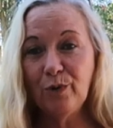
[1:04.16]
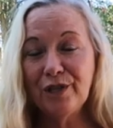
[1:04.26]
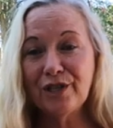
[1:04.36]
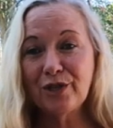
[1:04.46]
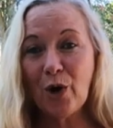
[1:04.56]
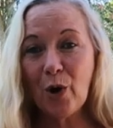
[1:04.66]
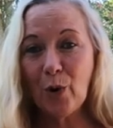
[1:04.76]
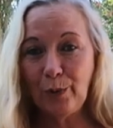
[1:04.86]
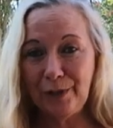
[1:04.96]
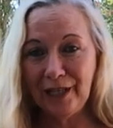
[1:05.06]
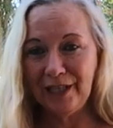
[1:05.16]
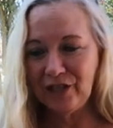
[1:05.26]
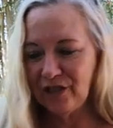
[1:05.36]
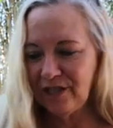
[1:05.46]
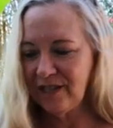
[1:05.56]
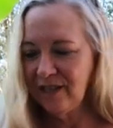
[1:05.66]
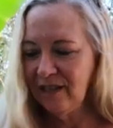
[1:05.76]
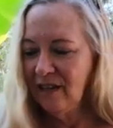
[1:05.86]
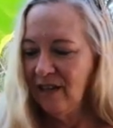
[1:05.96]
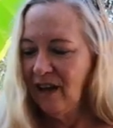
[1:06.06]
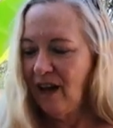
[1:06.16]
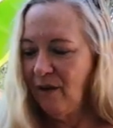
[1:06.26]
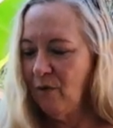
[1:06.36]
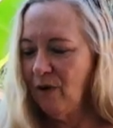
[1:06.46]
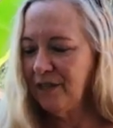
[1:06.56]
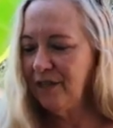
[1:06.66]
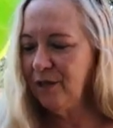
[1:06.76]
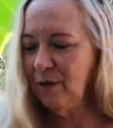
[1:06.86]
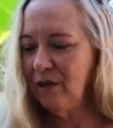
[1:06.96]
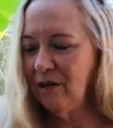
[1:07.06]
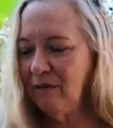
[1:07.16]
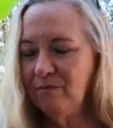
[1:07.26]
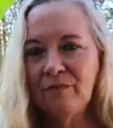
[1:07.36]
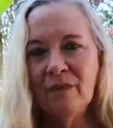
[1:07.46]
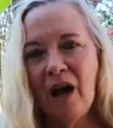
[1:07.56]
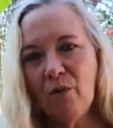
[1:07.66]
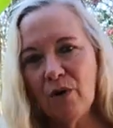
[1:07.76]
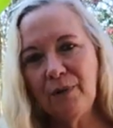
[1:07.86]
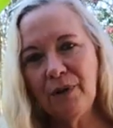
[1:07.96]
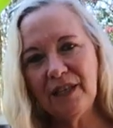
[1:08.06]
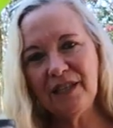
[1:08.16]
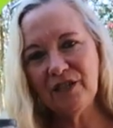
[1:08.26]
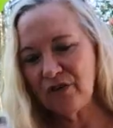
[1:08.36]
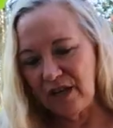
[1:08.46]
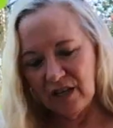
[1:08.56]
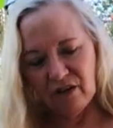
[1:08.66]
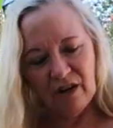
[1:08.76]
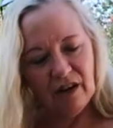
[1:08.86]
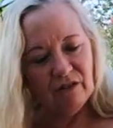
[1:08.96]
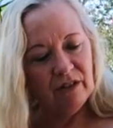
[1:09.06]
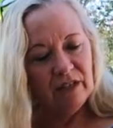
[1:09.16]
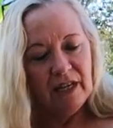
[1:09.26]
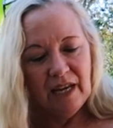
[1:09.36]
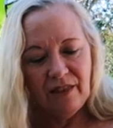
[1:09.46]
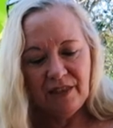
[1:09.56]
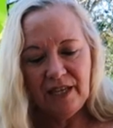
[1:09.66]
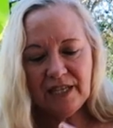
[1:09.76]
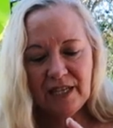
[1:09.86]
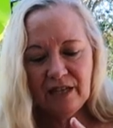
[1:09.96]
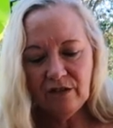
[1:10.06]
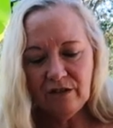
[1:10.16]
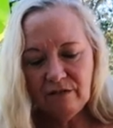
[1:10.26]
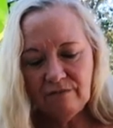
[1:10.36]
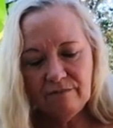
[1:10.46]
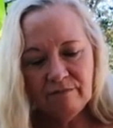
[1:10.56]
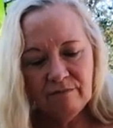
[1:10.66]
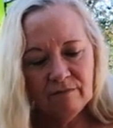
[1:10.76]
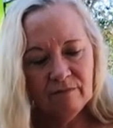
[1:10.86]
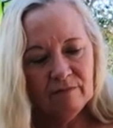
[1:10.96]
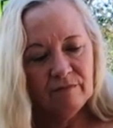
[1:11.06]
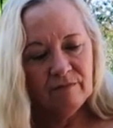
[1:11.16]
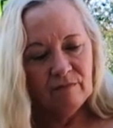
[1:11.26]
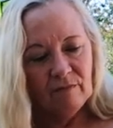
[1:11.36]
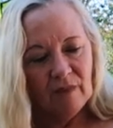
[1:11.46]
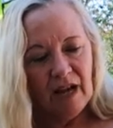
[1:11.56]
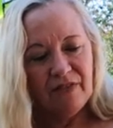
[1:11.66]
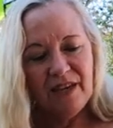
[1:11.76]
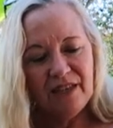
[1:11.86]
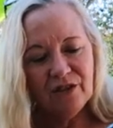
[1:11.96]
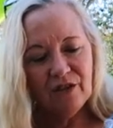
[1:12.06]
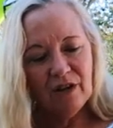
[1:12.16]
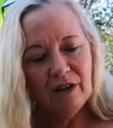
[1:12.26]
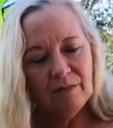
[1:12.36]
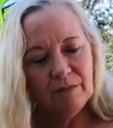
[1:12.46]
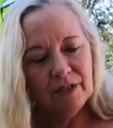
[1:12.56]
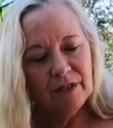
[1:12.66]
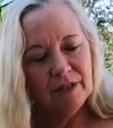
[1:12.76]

was so delicious. I want to um, I want to plant these straight in the ground. And these here, I think they're um,